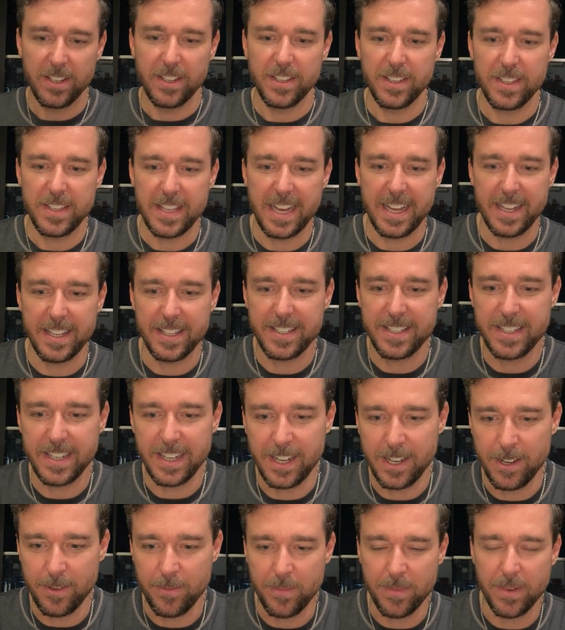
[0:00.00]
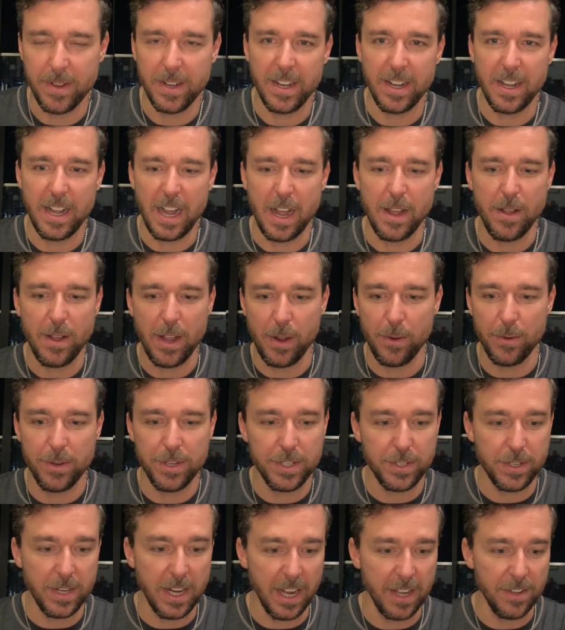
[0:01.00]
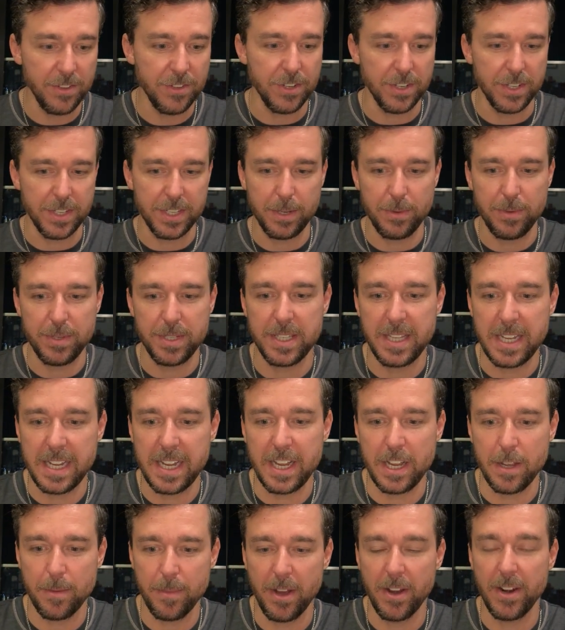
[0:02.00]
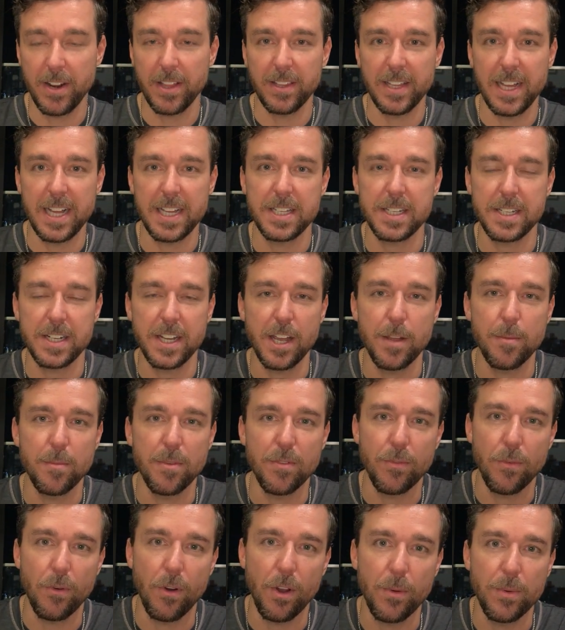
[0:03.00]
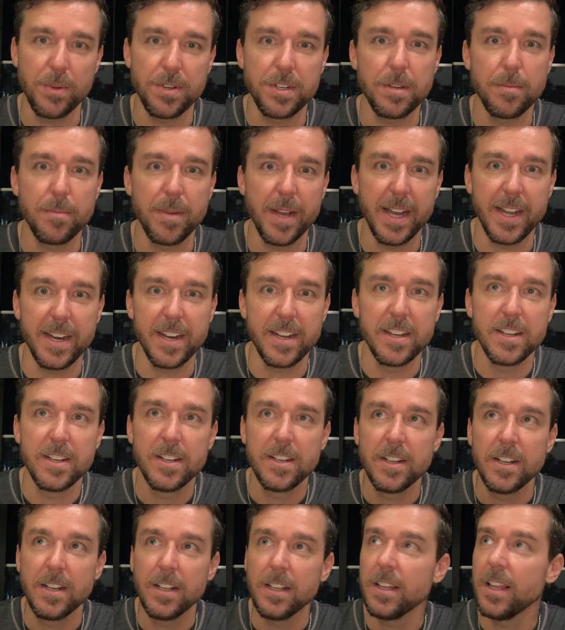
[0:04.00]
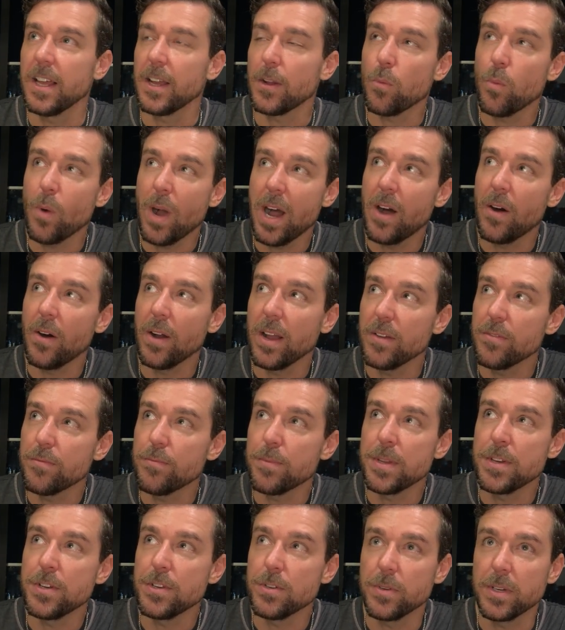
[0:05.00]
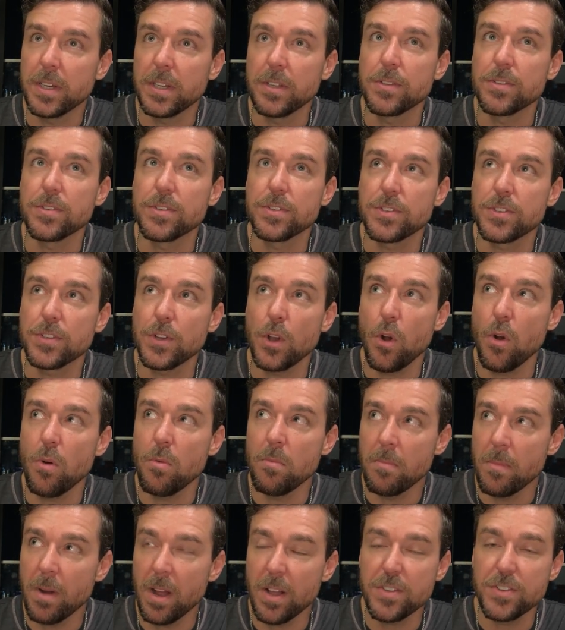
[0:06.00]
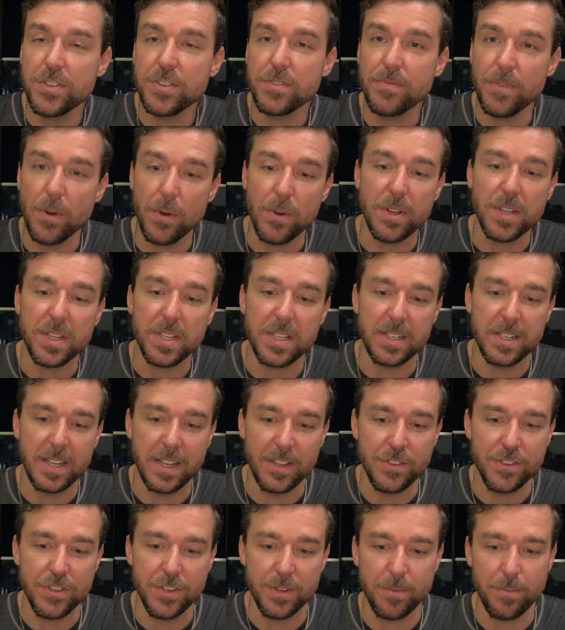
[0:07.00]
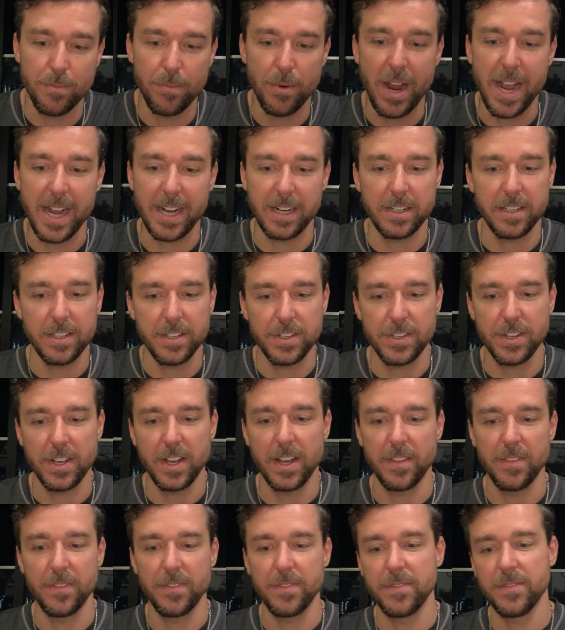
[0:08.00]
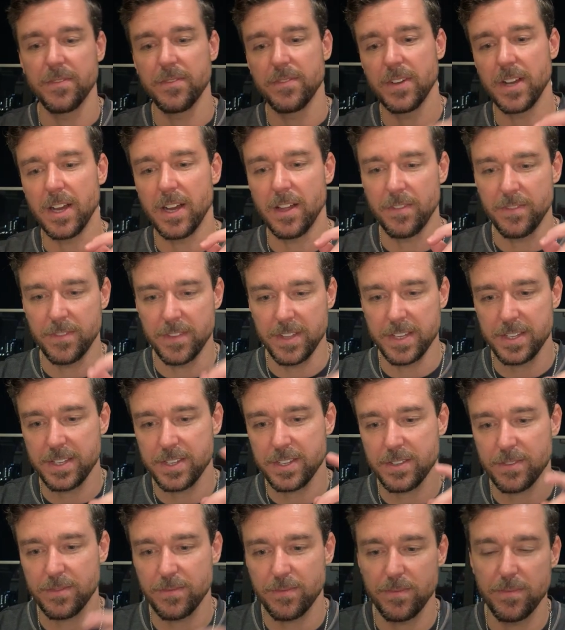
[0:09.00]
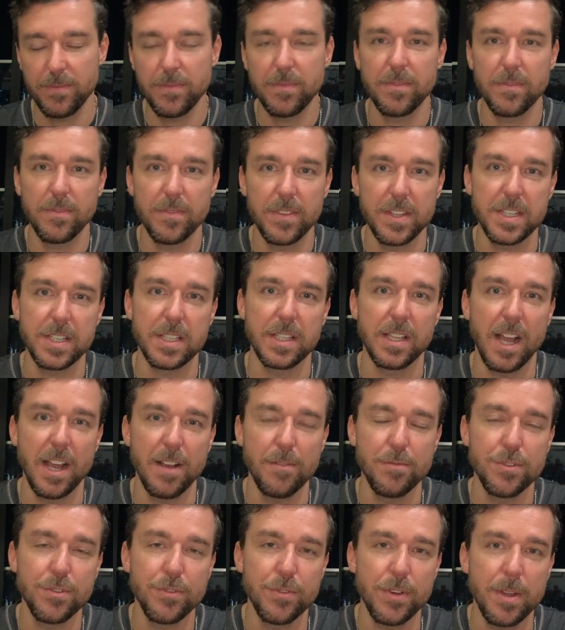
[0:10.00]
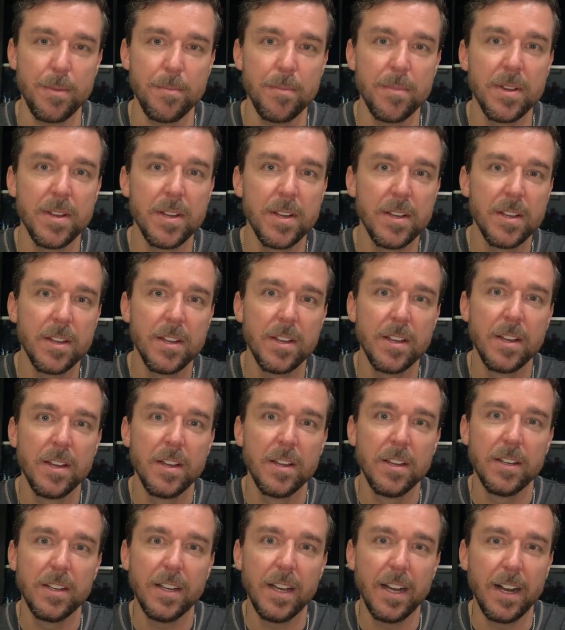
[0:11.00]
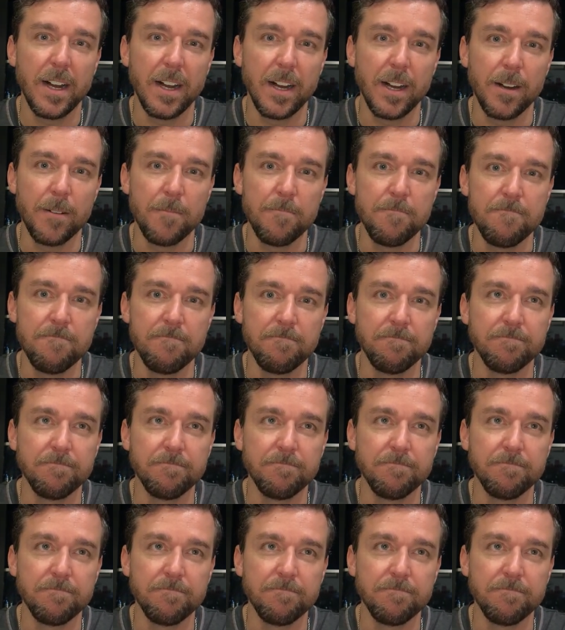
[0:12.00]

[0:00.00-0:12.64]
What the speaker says: that I was conscious. I was thinking about it last night before I went to bed. Like, wow, I've been doing so much focus attention practice on this live stream, and